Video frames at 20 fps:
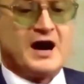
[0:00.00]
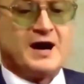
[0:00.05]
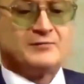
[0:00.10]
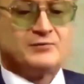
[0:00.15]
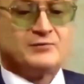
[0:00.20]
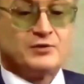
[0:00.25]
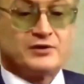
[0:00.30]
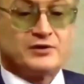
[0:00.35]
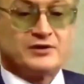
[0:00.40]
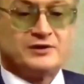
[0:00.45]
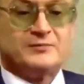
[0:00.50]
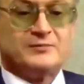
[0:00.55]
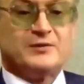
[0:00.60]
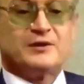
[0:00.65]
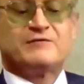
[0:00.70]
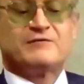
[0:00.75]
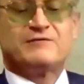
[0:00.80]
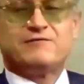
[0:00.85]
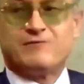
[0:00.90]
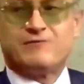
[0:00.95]
I'm talking
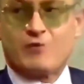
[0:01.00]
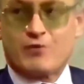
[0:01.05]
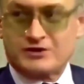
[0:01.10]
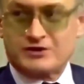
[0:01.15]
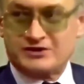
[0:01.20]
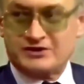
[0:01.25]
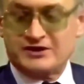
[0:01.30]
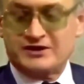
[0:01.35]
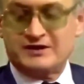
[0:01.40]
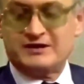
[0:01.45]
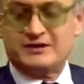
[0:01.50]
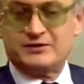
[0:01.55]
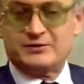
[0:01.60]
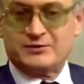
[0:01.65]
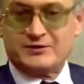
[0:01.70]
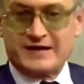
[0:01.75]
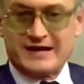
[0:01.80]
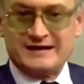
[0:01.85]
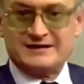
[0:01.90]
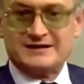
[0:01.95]
about forcing
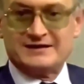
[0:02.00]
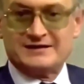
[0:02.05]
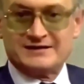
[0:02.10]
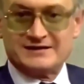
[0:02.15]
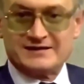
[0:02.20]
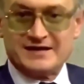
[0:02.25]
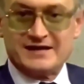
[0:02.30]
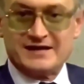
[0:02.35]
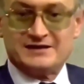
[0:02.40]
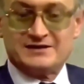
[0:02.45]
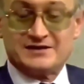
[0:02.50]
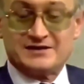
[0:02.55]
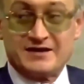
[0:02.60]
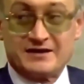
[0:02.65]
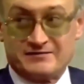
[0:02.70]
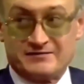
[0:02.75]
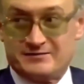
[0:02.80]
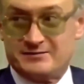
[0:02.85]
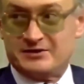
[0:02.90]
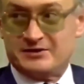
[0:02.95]
United States
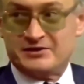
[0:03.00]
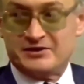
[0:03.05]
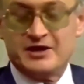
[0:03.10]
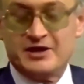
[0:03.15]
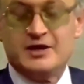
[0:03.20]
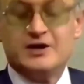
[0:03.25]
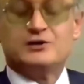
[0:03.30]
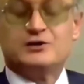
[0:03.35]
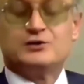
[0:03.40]
government